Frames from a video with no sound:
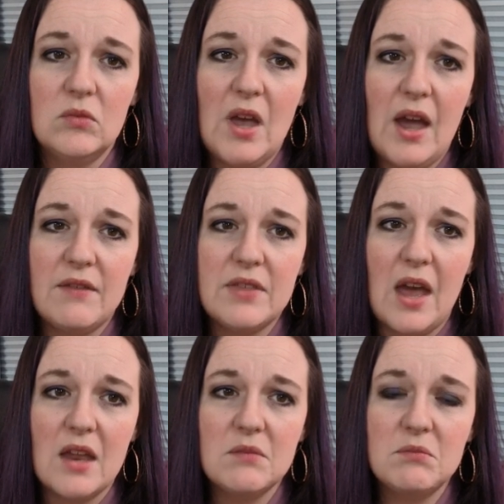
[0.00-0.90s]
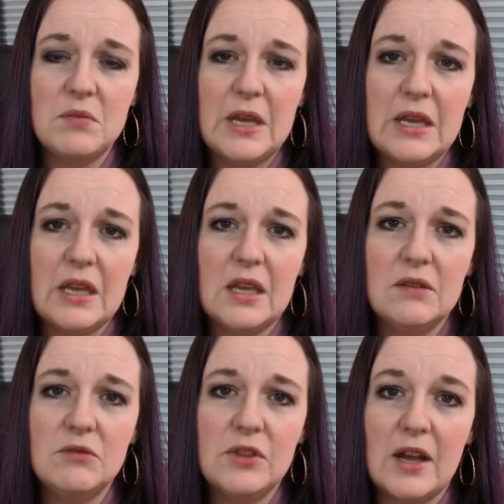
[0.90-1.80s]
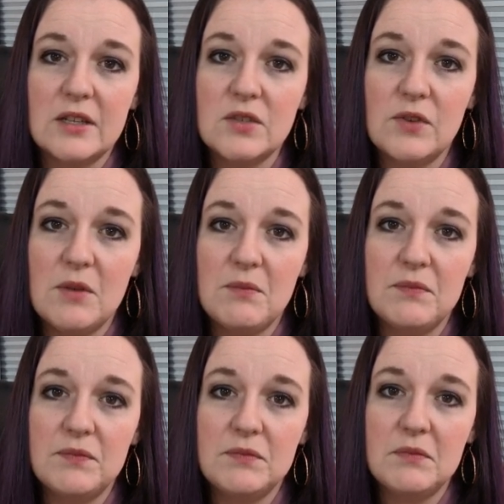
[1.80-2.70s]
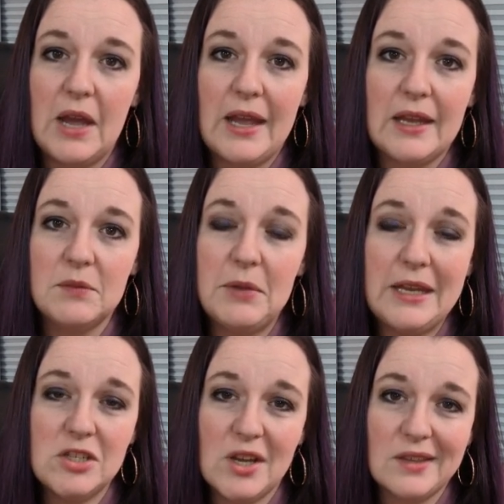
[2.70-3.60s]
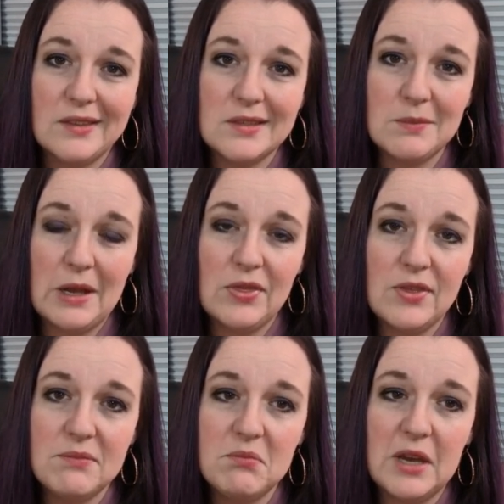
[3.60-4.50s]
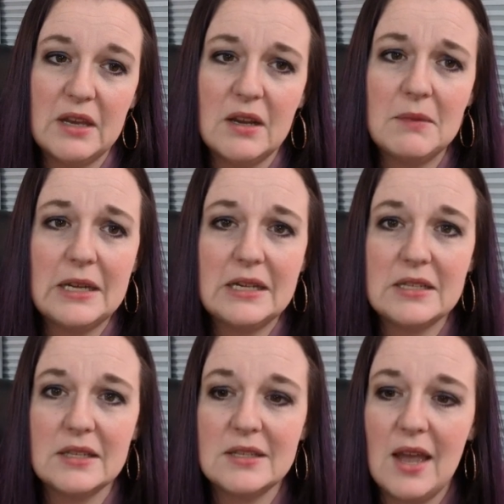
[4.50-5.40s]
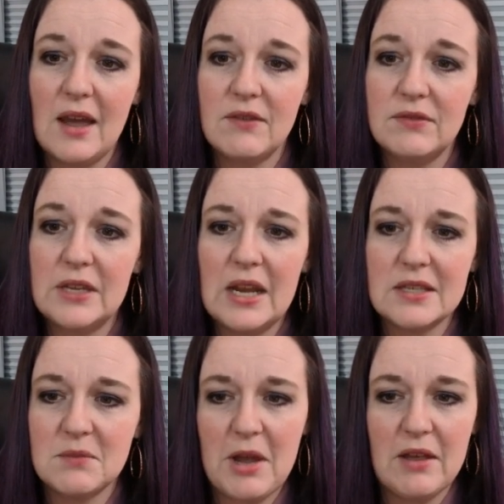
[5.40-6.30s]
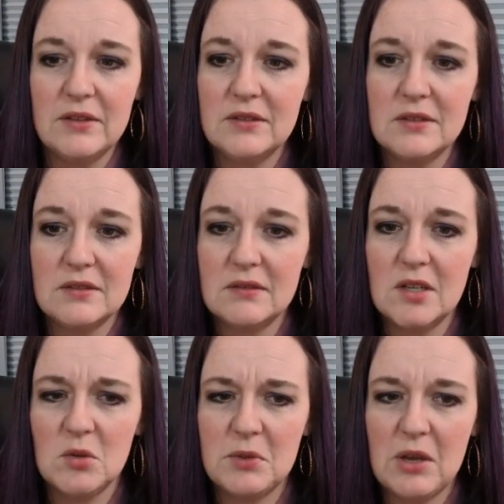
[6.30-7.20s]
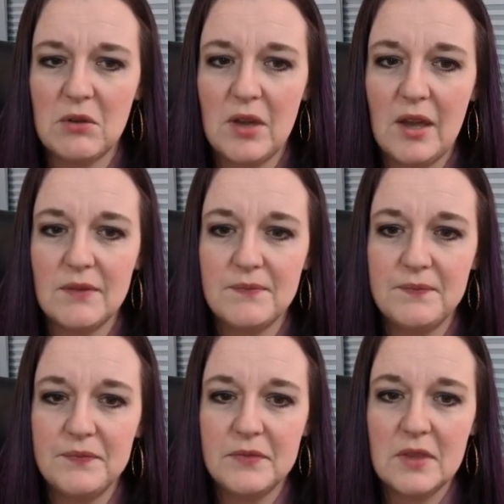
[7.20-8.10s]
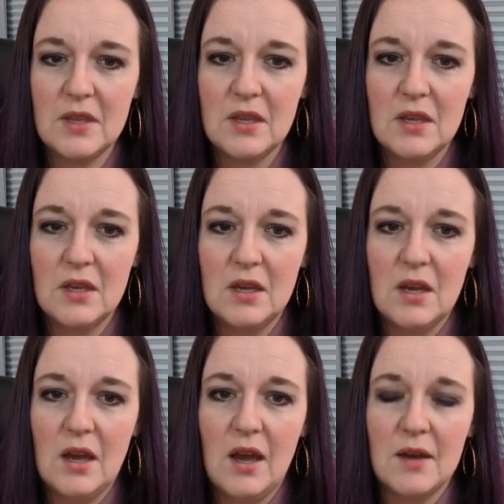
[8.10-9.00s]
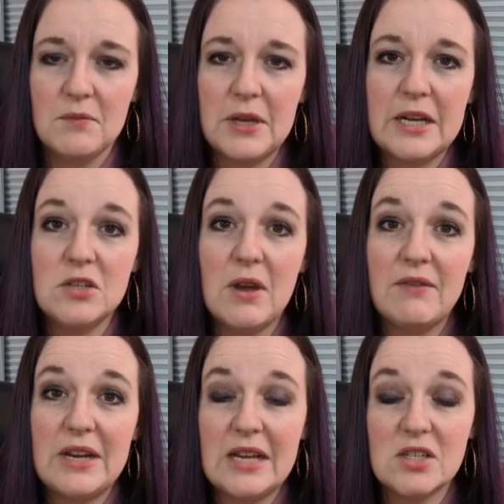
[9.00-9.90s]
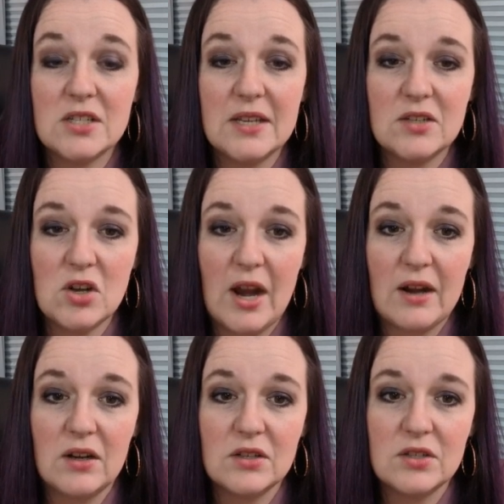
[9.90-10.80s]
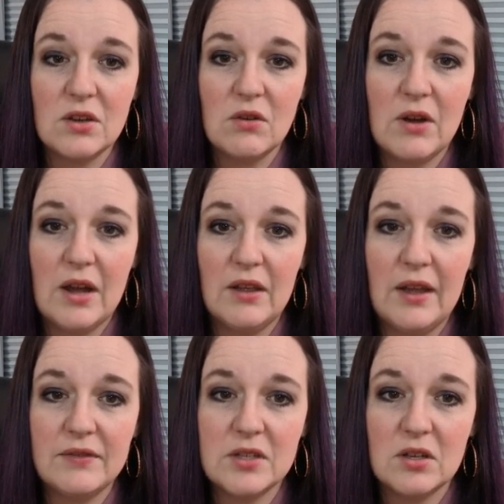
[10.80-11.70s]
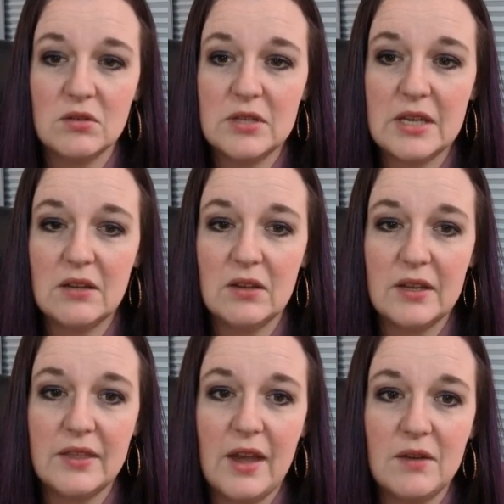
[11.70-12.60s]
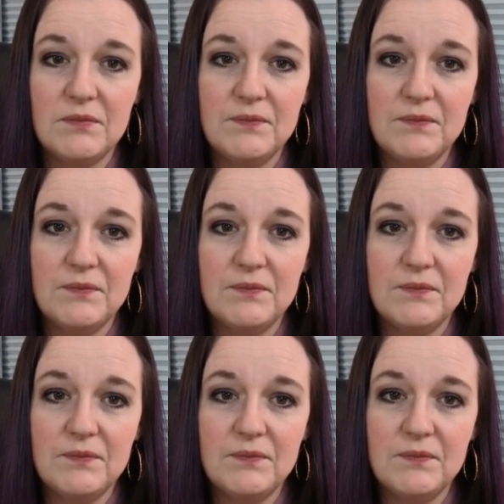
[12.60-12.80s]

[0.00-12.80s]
have that big influx from my paycheck this month, but I mean, it has a balance. It'll be okay. But I do have an HSA tracker, so I'll have to go take a look at that.